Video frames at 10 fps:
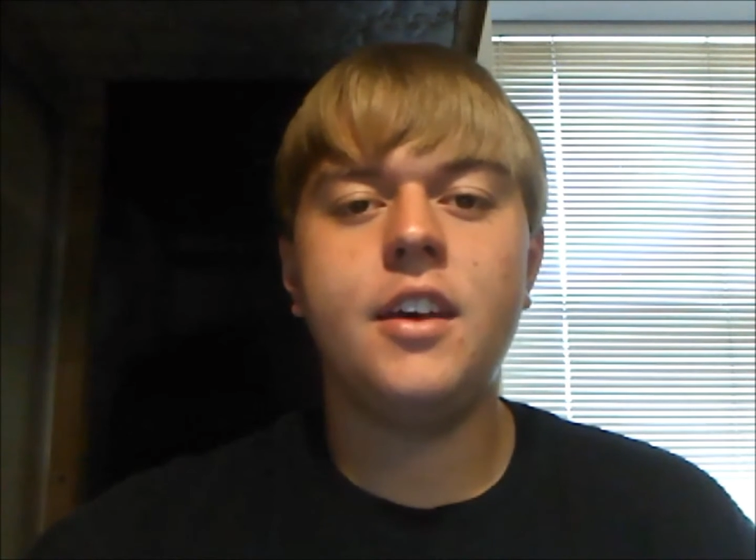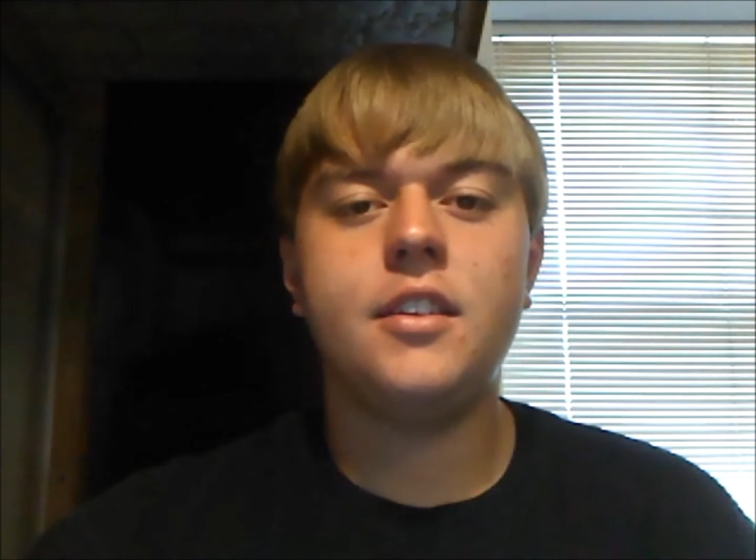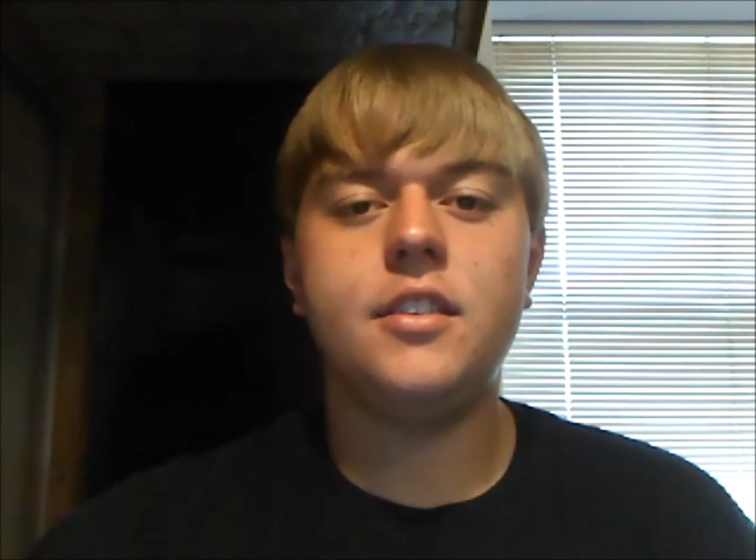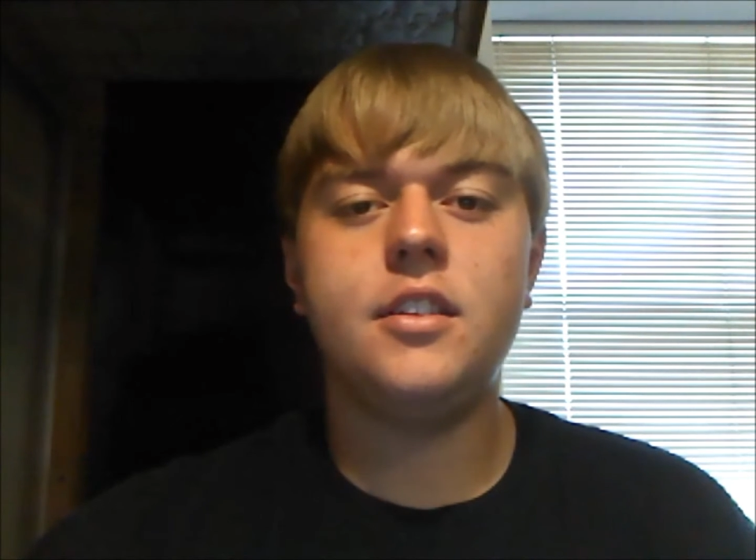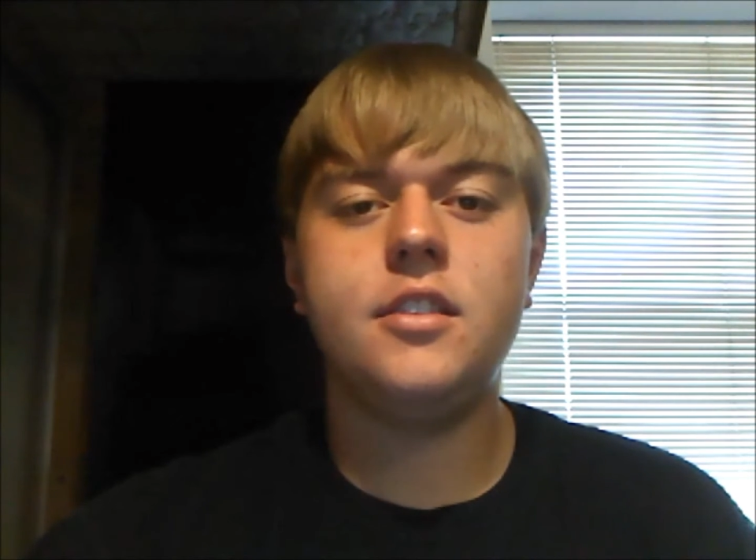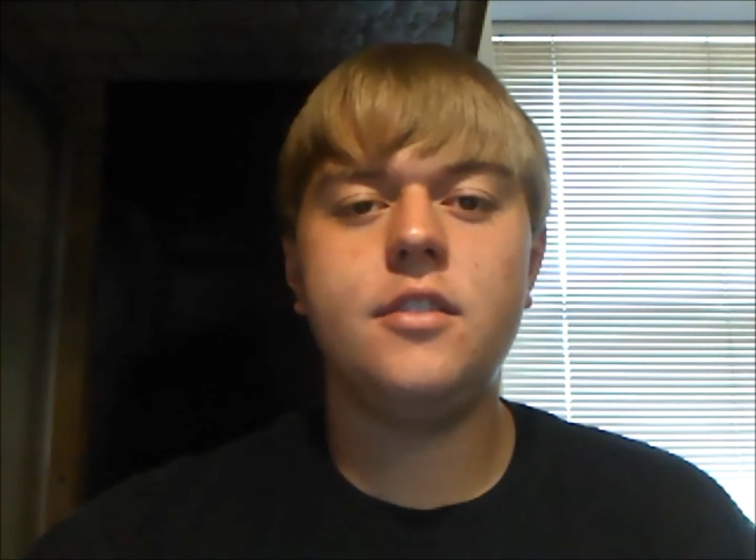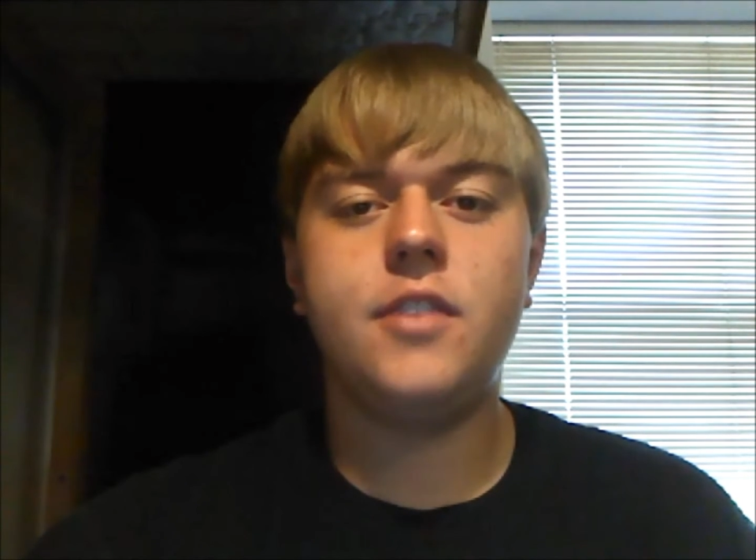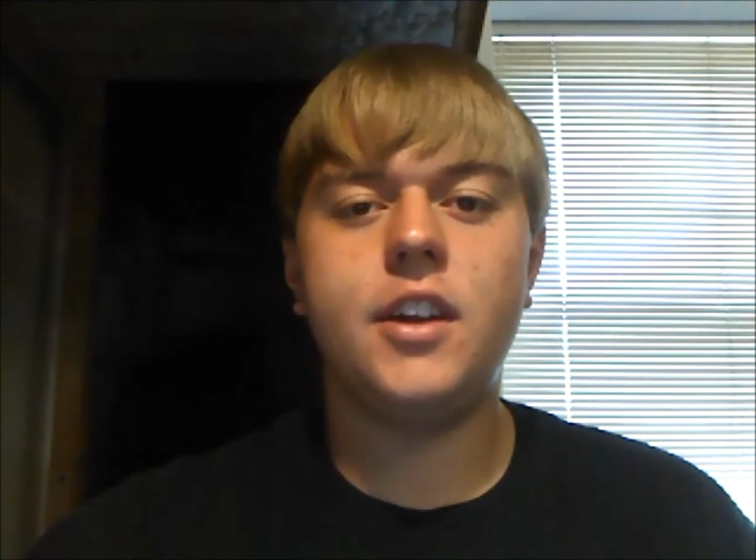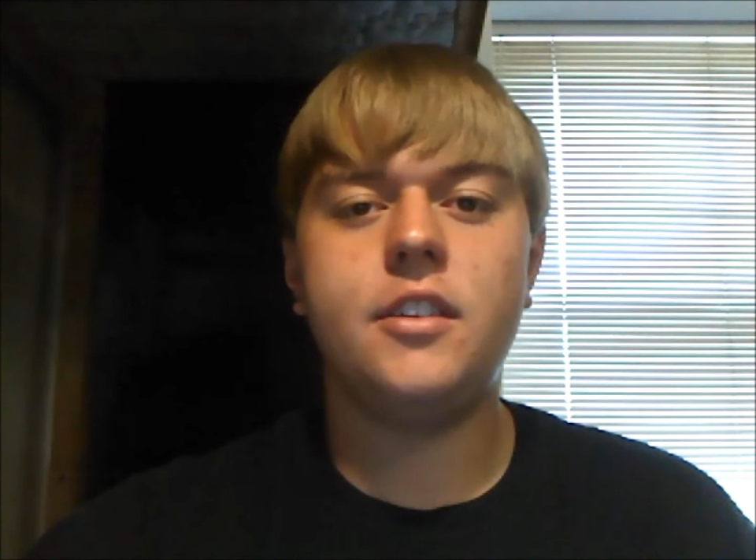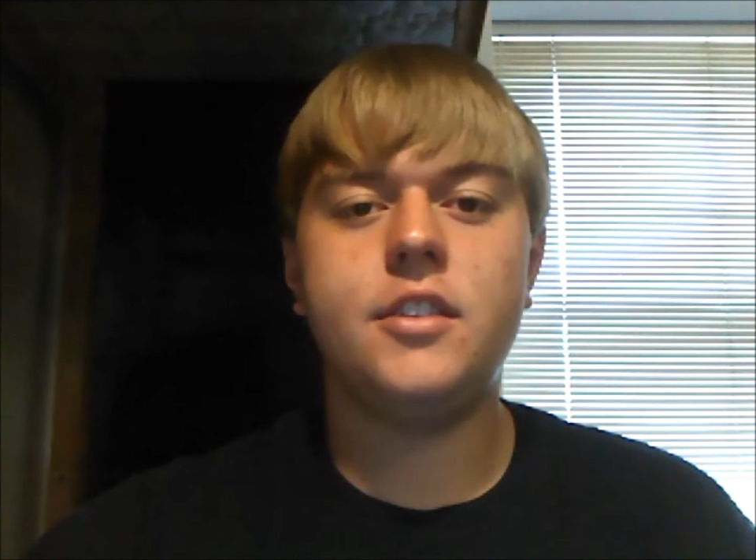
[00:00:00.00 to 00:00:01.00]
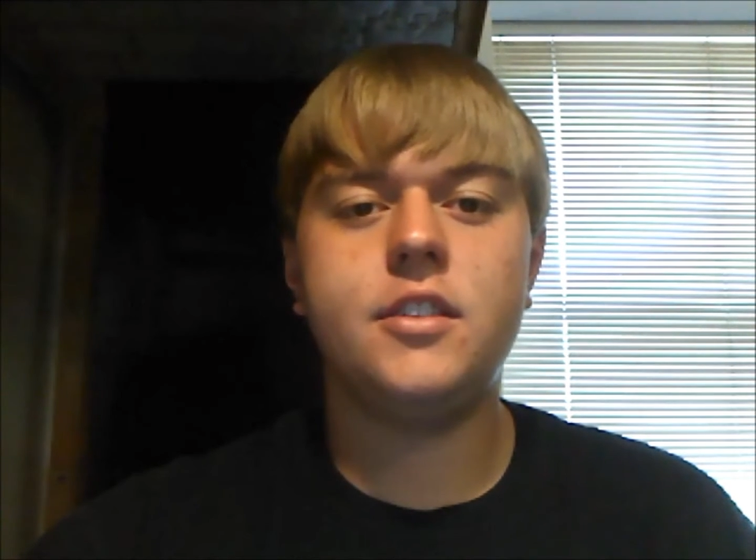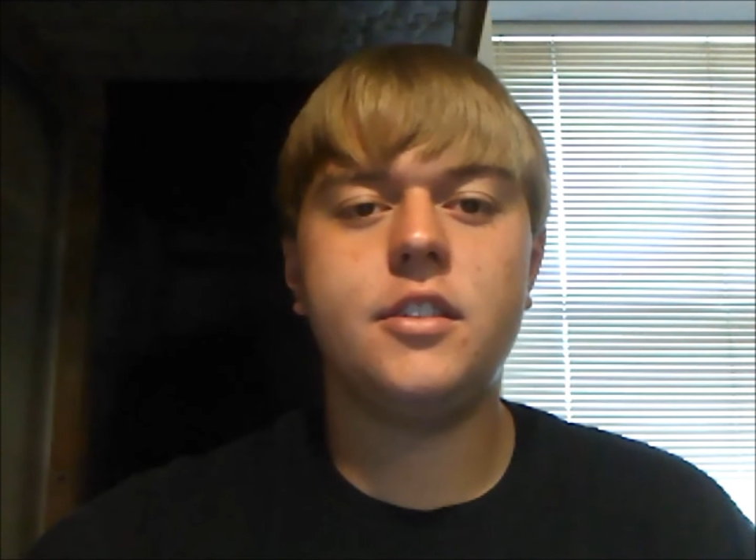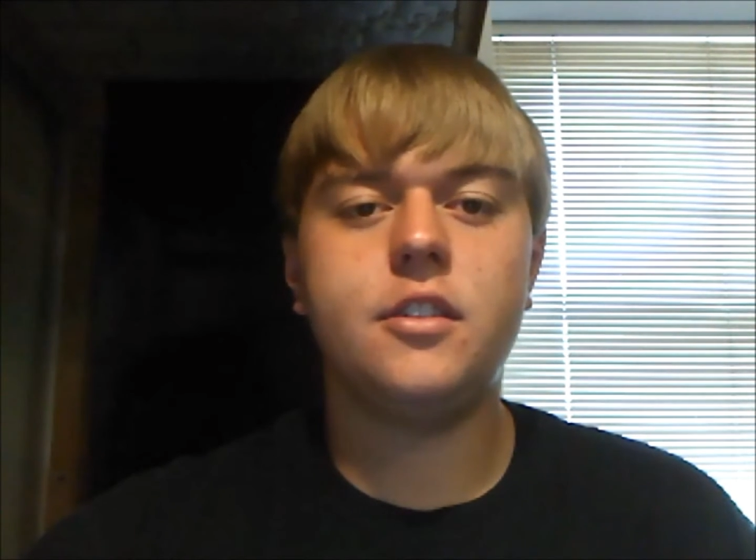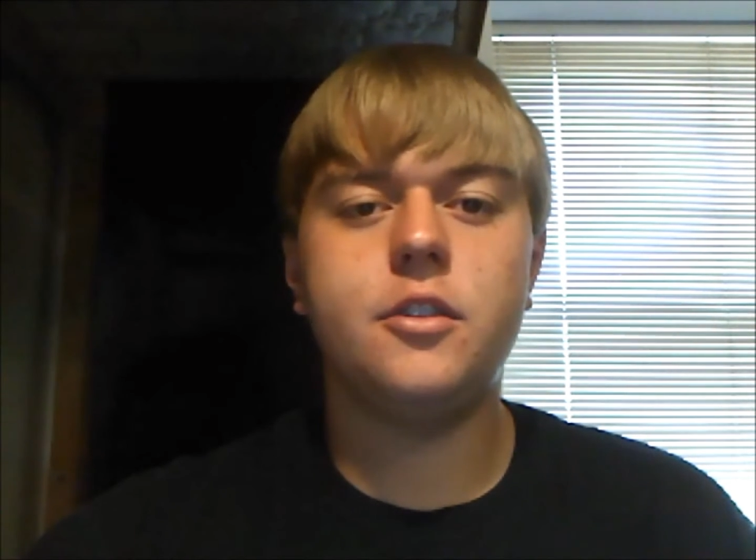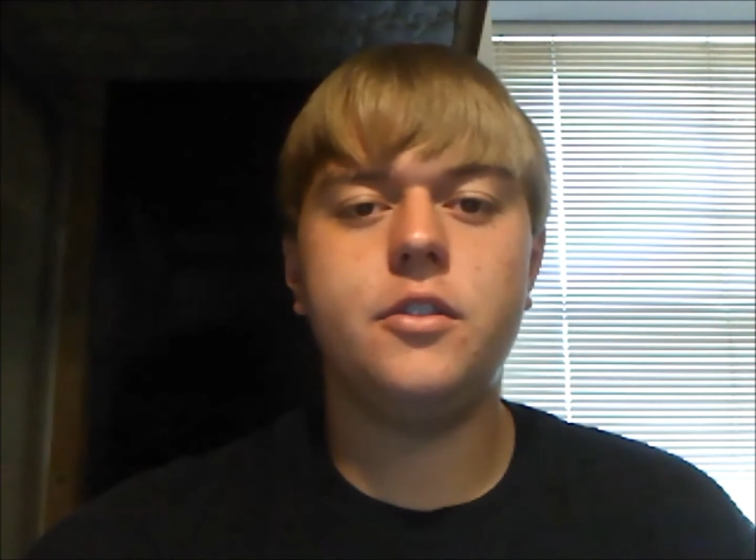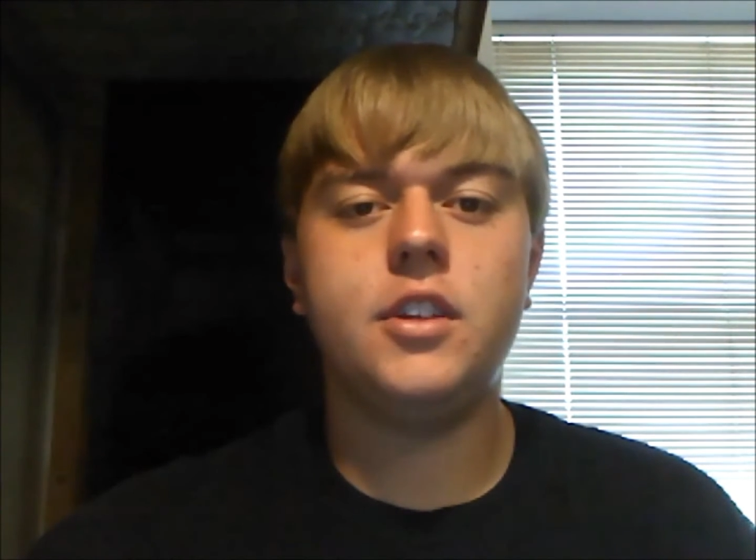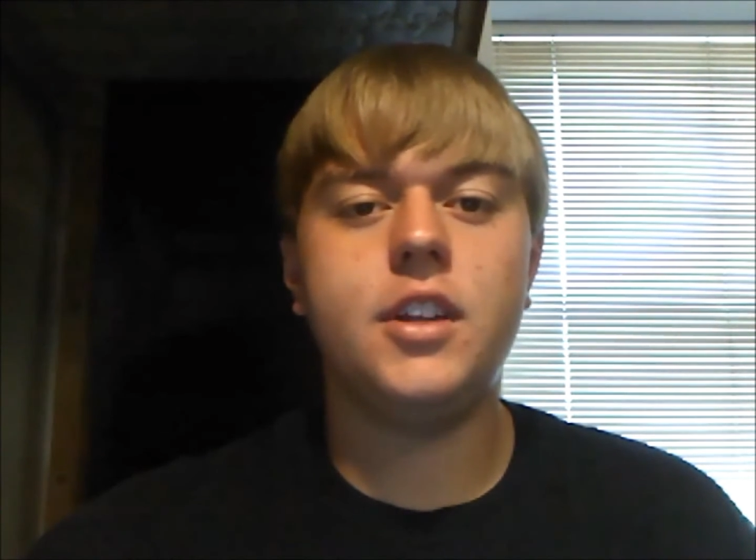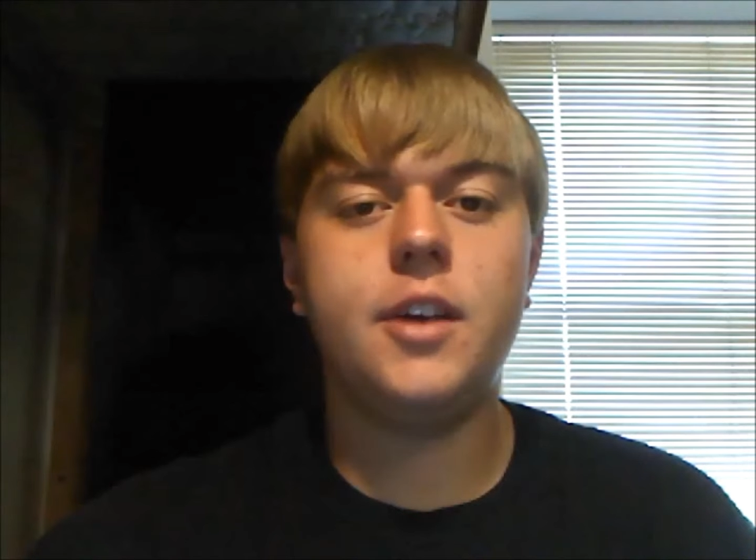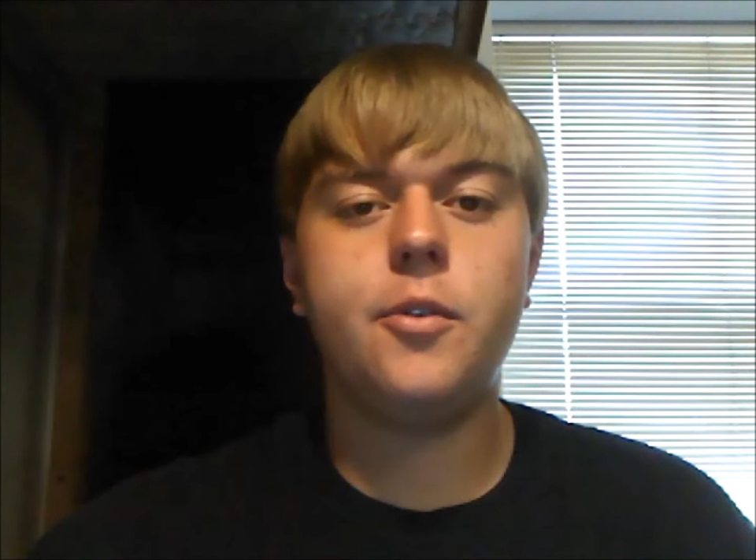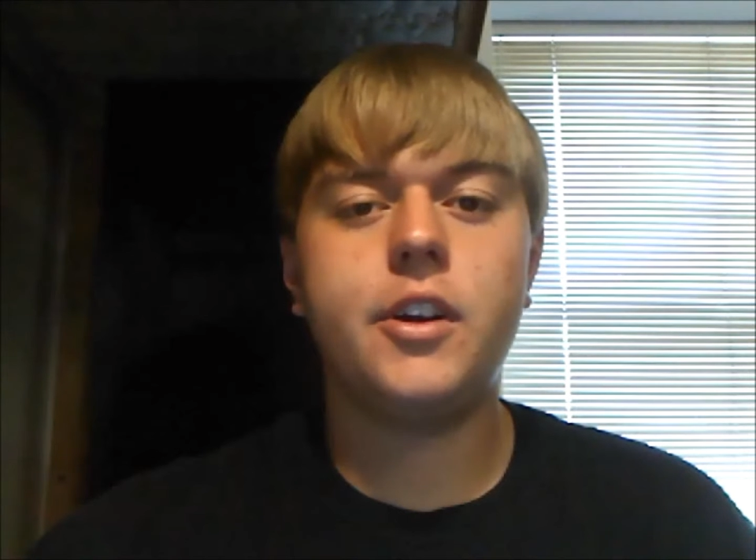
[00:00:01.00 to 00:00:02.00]
Disadvantages include the
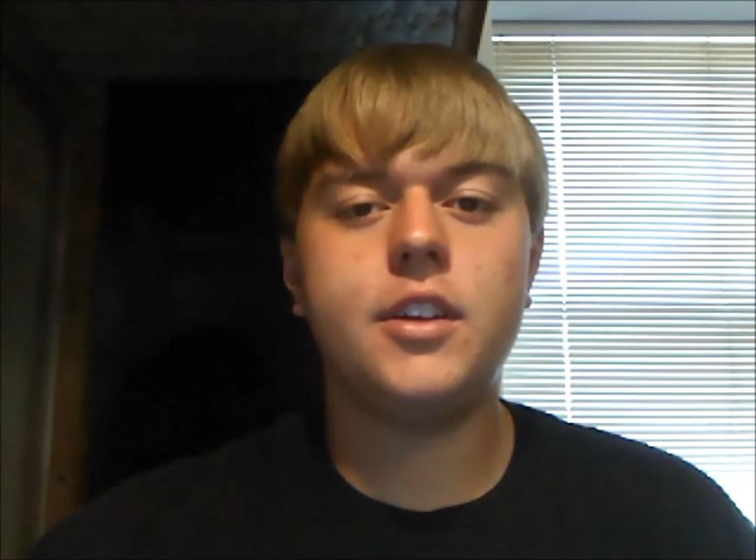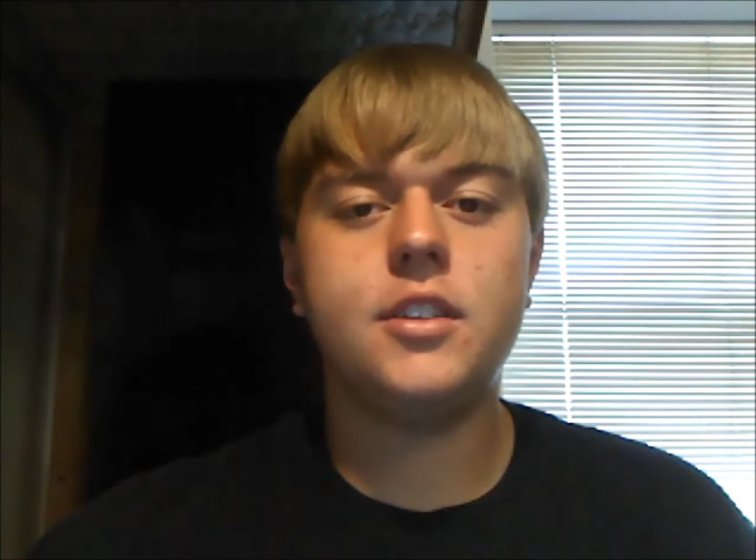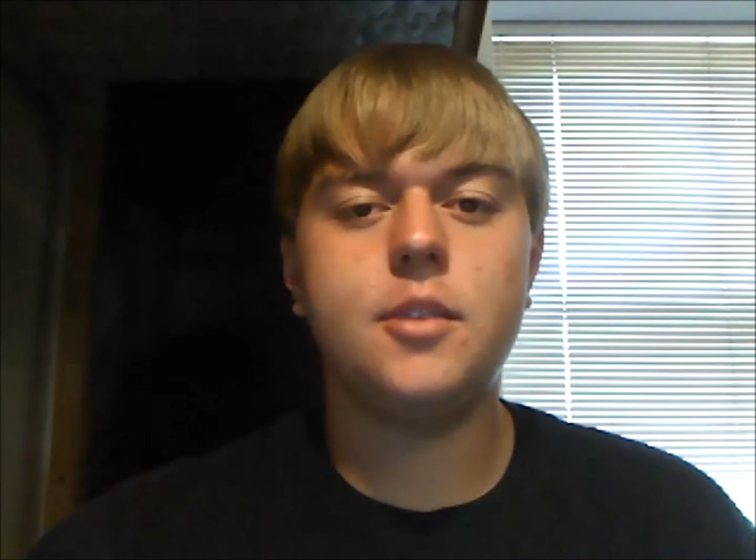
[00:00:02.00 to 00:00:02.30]
network is